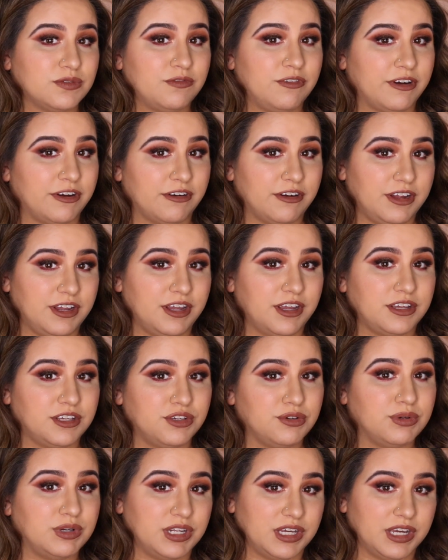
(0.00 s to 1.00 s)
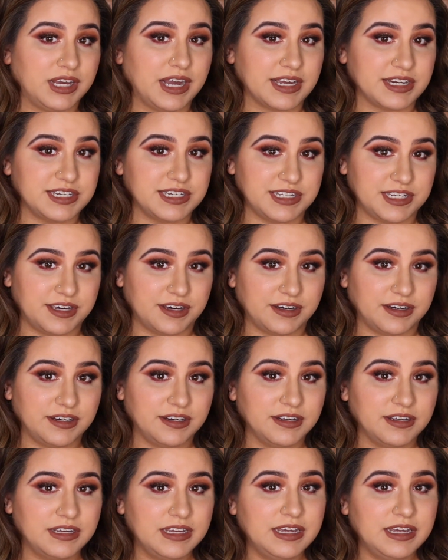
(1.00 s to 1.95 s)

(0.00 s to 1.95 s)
very unique idea.